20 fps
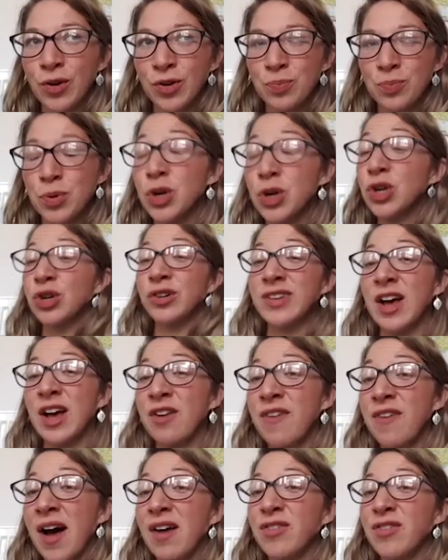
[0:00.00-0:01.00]
push
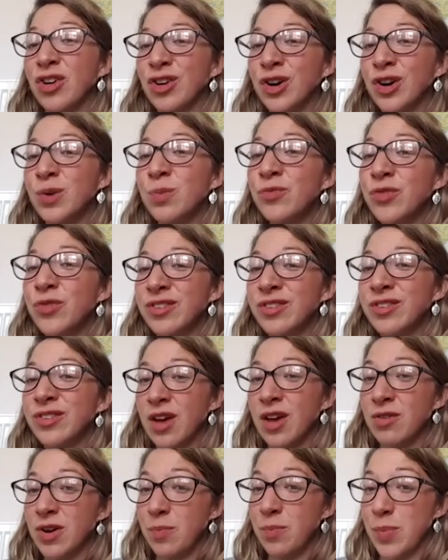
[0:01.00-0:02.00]
yourself out of your comfort
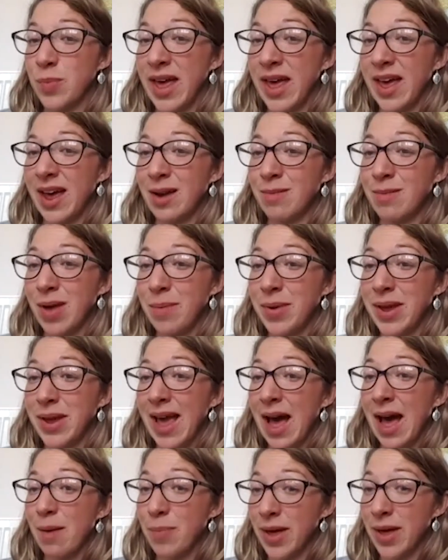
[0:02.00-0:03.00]
zone a bit and maybe
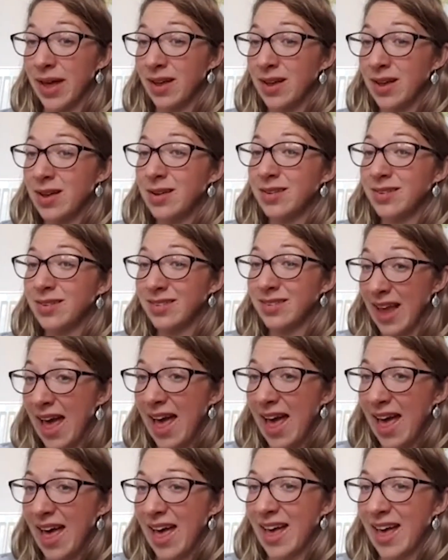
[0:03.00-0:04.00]
get a bit
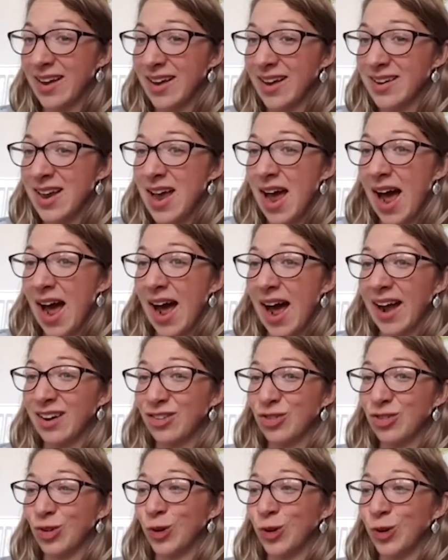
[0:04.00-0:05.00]
scared and
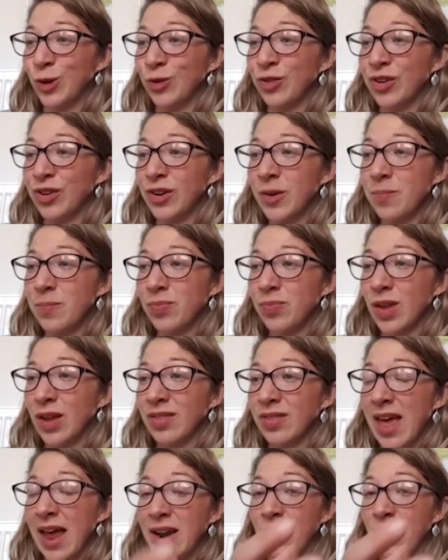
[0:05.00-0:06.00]
sort of
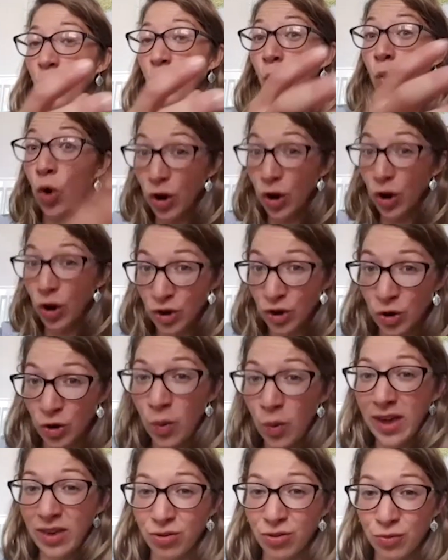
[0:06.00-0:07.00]
then work your
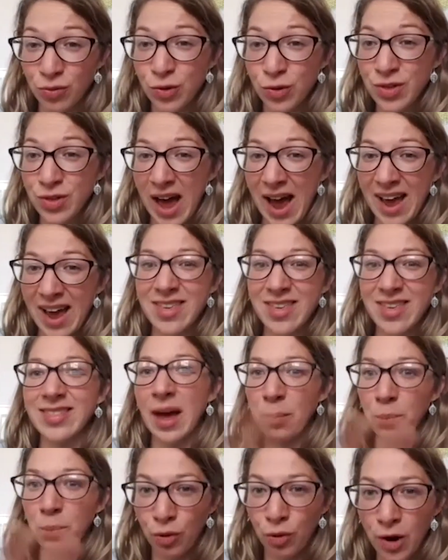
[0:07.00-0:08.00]
way through that. I think
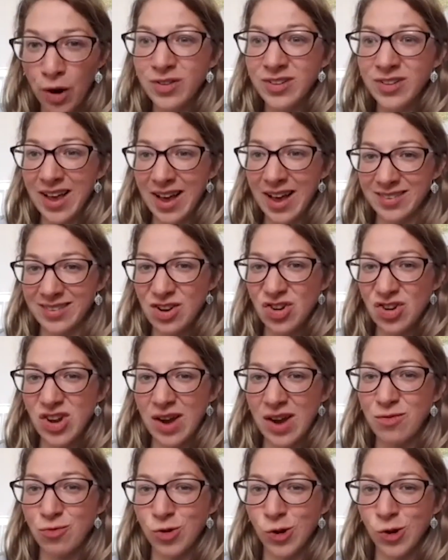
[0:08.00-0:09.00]
that process in
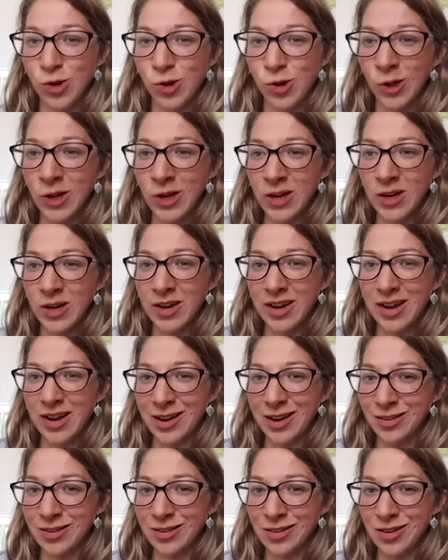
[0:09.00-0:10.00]
general
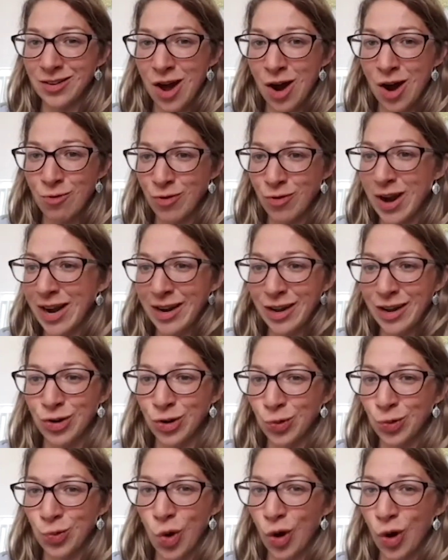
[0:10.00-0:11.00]
is a really
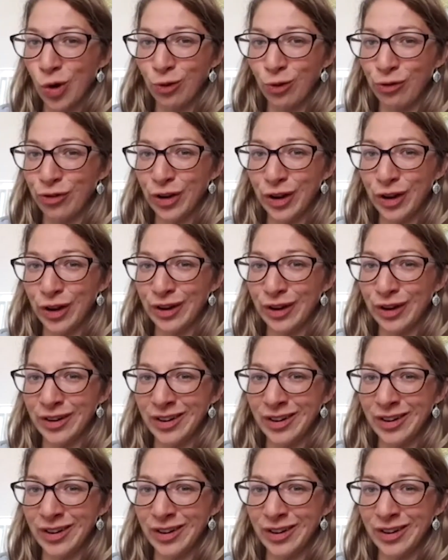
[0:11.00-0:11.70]
good one for